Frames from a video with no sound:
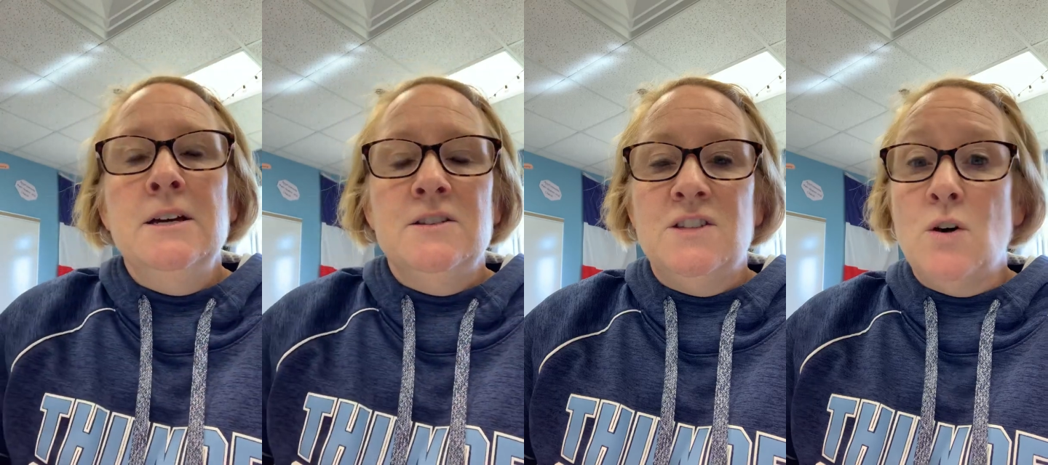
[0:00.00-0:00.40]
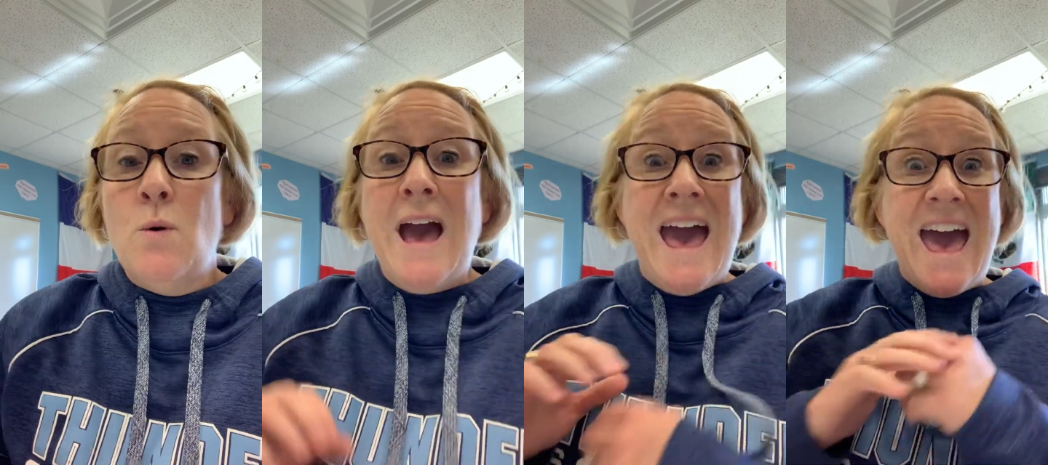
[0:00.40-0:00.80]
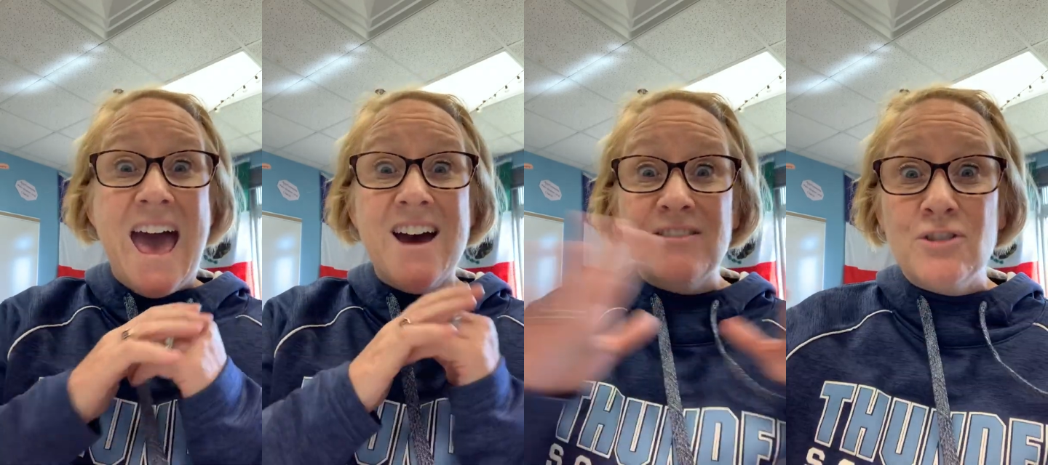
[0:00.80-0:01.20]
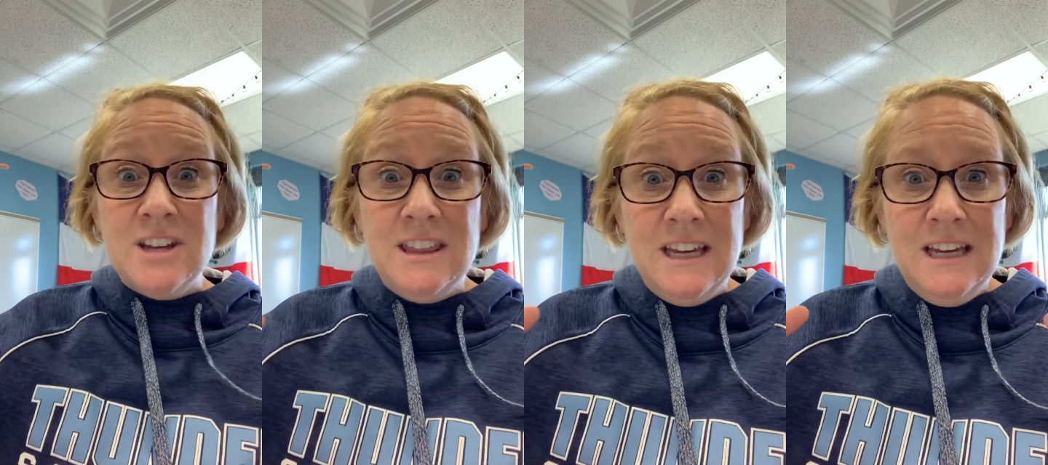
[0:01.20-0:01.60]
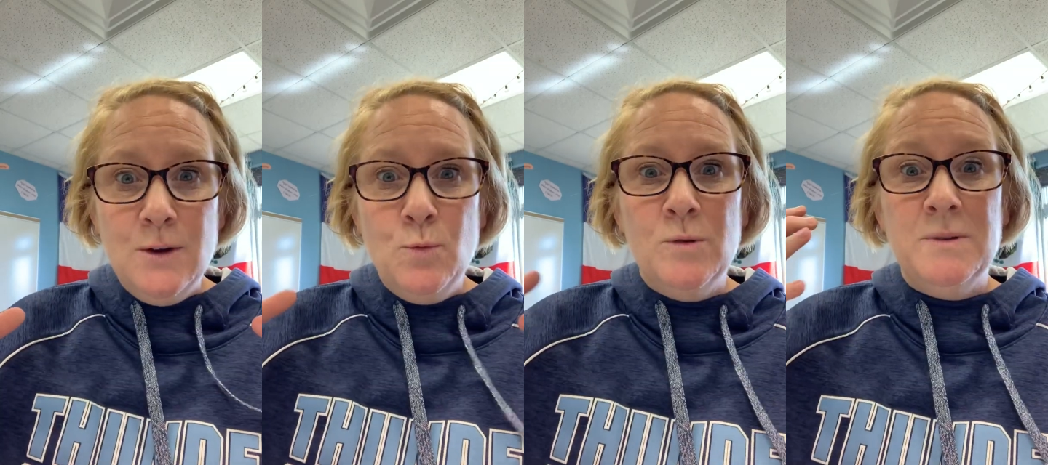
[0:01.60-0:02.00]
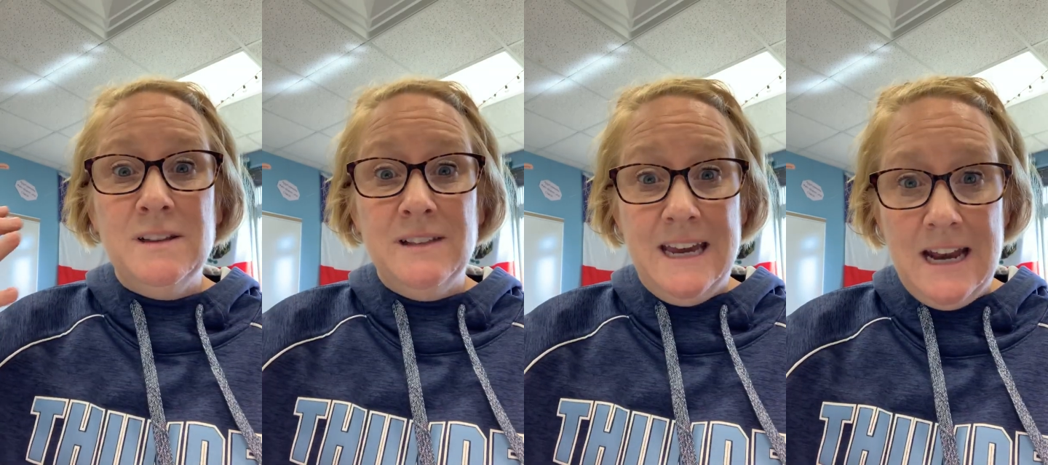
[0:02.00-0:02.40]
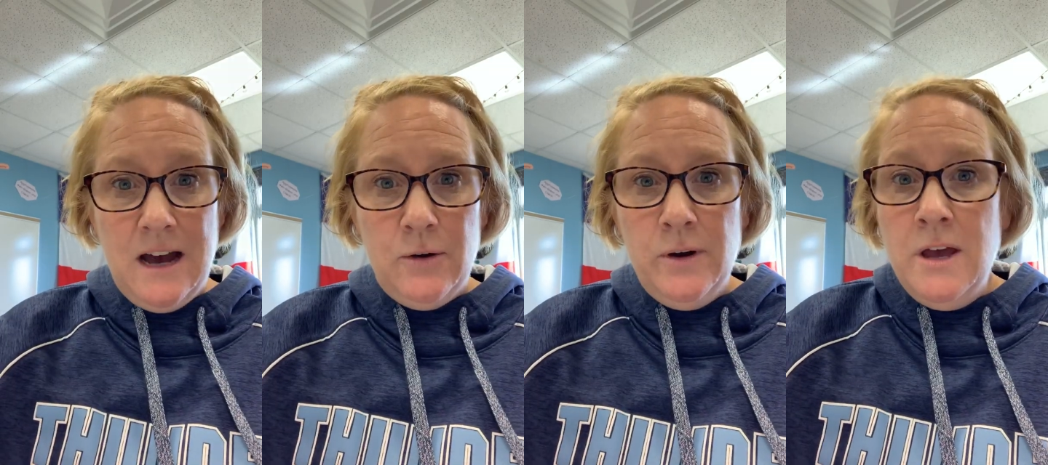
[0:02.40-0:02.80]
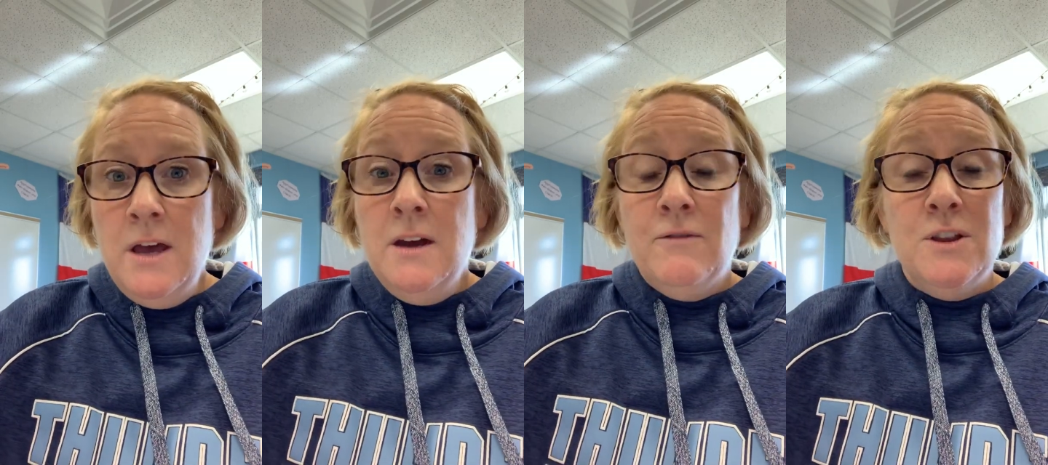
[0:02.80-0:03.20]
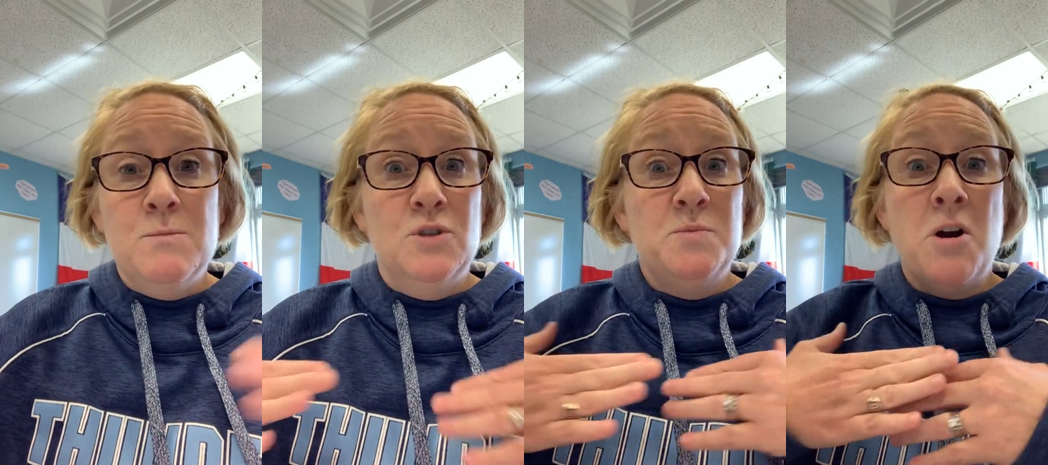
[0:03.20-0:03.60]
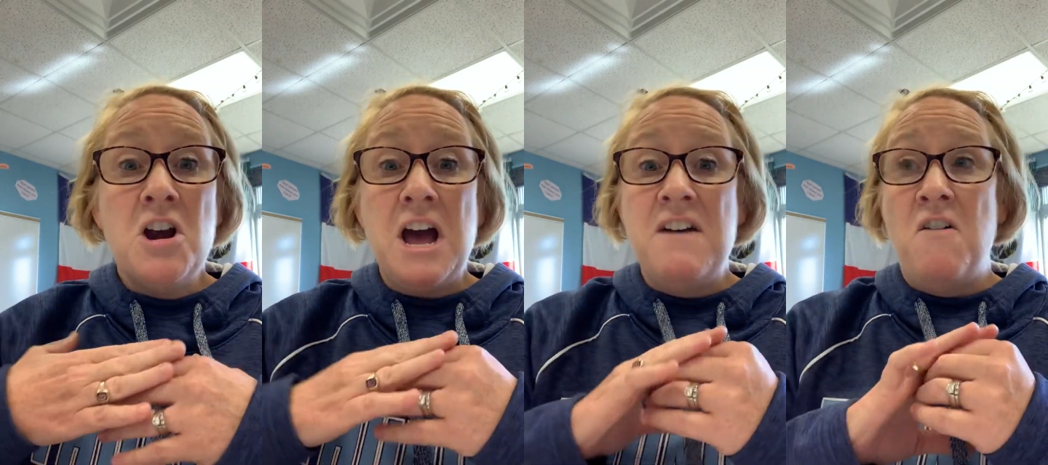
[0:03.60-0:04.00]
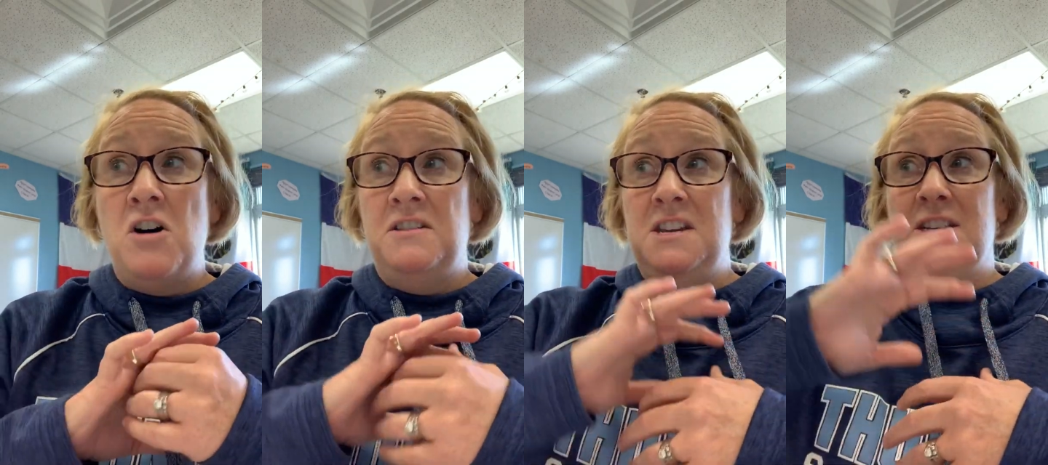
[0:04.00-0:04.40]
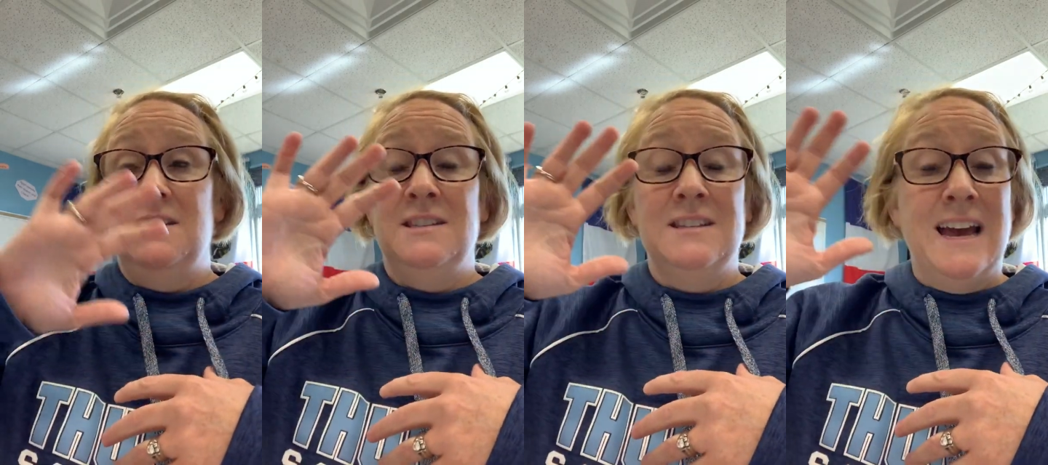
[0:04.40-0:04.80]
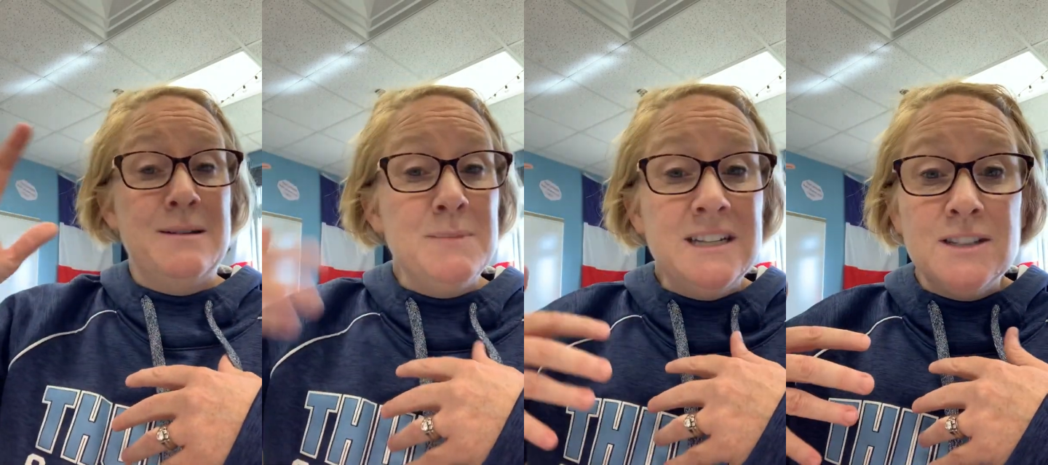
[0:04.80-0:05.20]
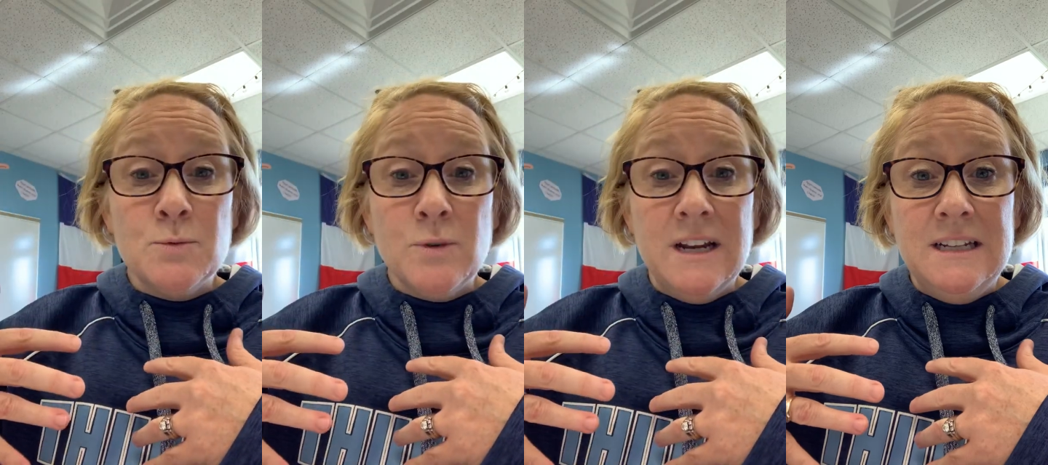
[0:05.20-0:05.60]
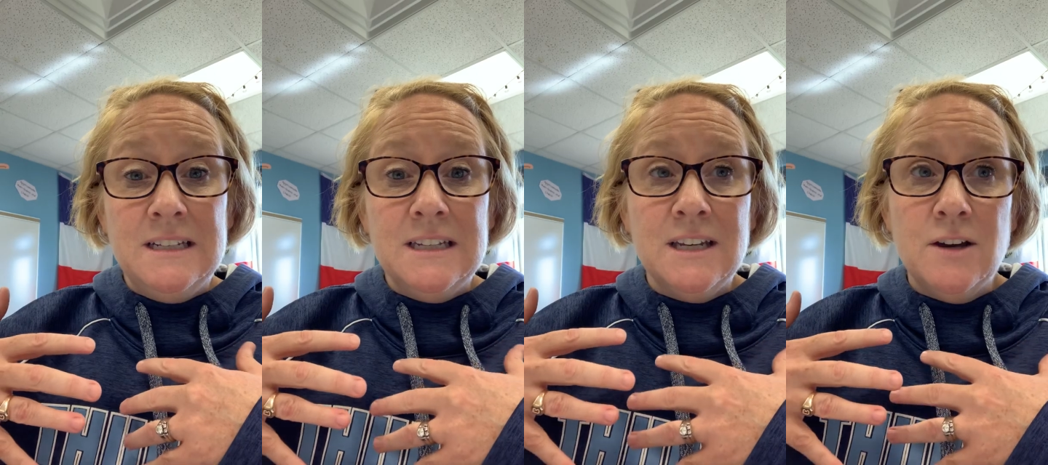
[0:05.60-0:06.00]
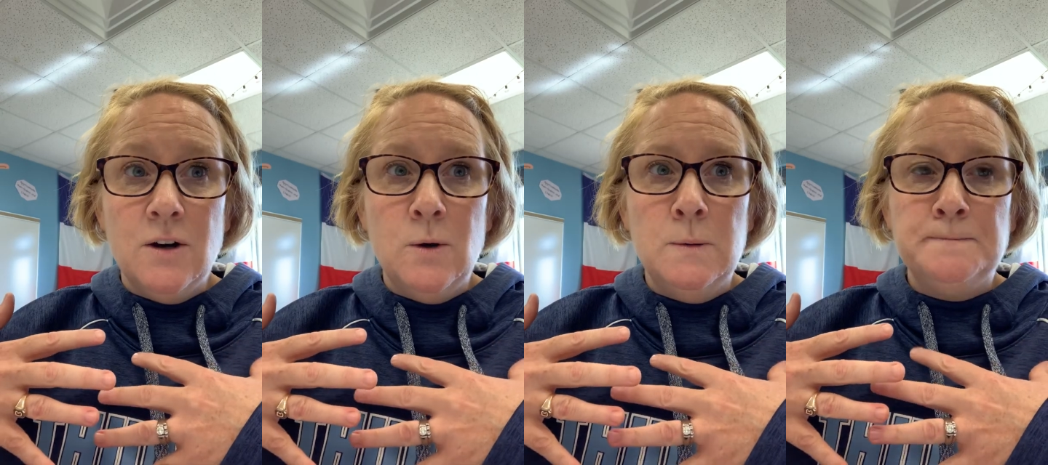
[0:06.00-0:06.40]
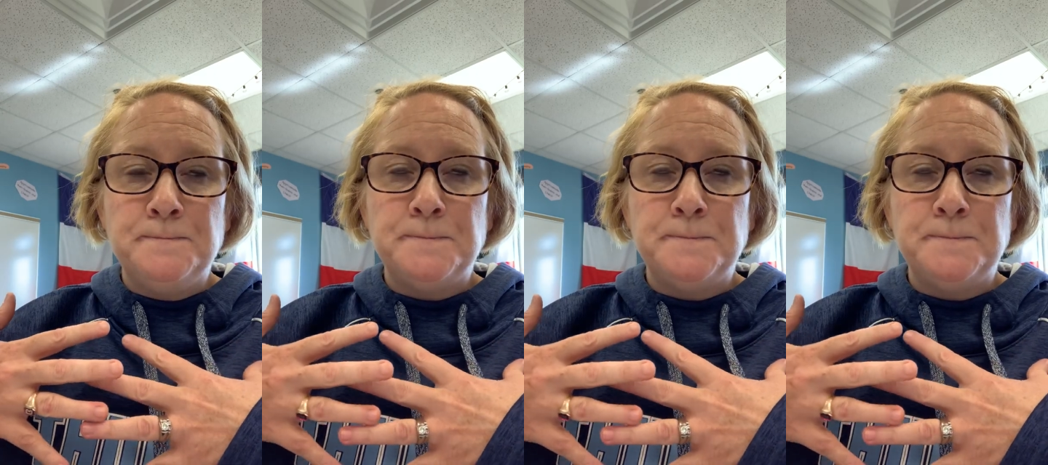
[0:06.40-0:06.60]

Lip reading: So everything will be laid out. For the most part, I have all the assignments ready to go,